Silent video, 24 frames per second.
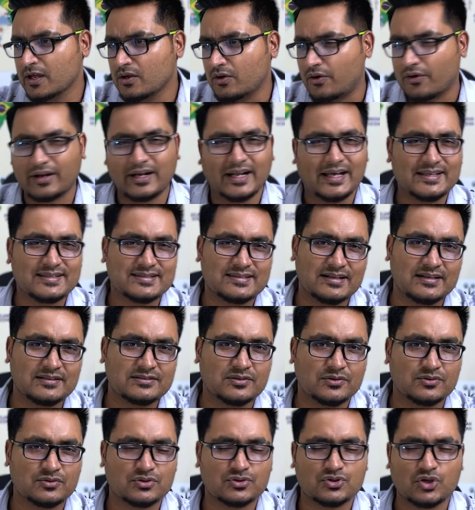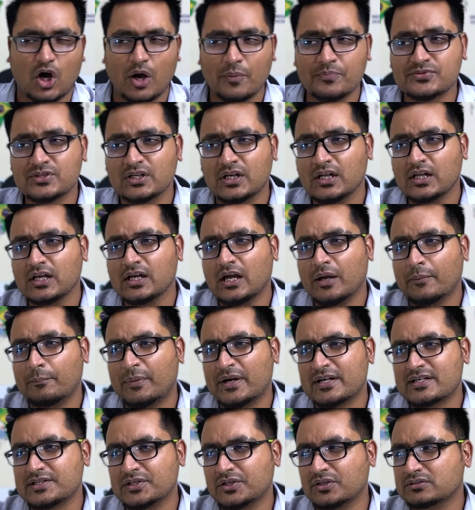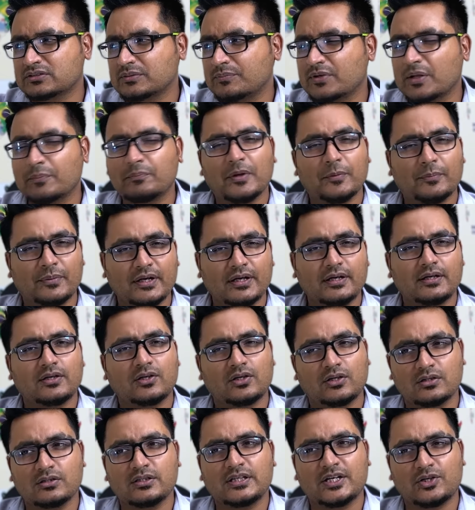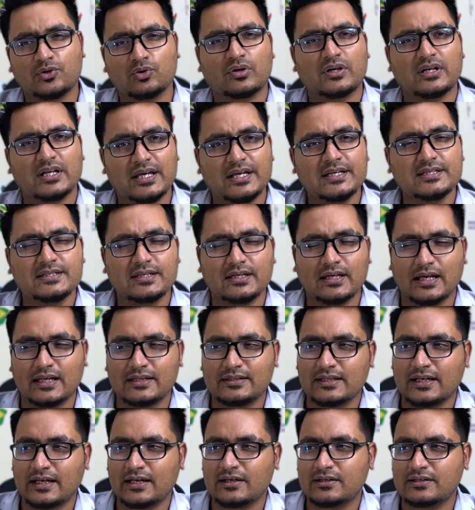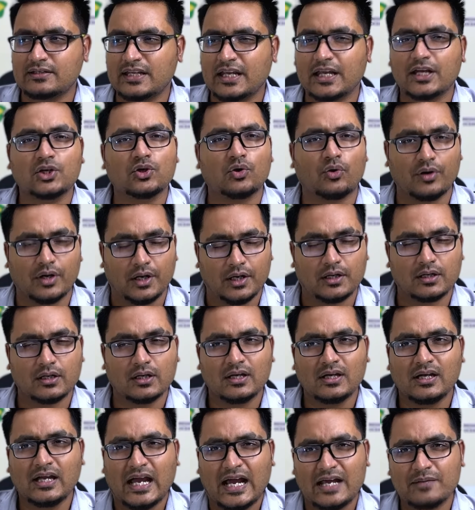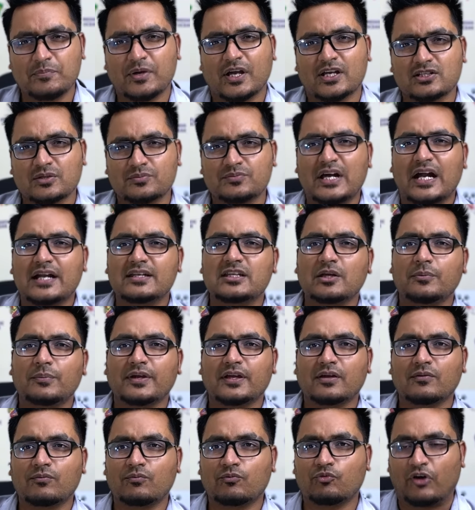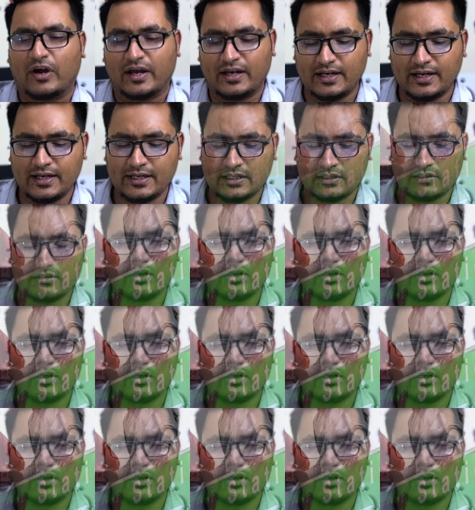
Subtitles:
organizations, to the shops. But sometimes people, they took it easy and then they ignored it, and because of that they became violent.